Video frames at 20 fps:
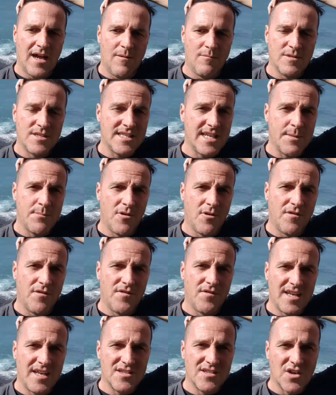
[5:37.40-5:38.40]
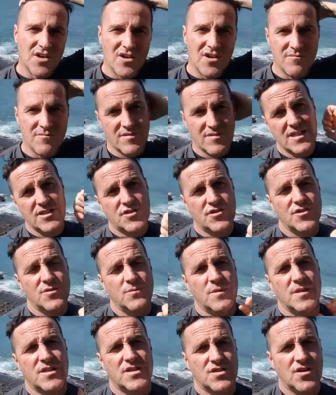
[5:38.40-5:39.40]
step off in time, in tune
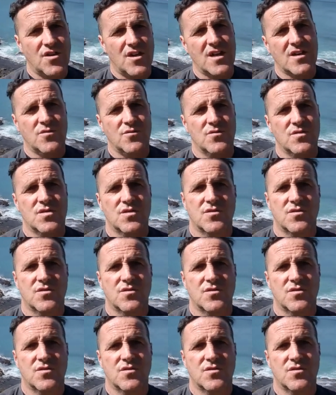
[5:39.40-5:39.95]
with cycles,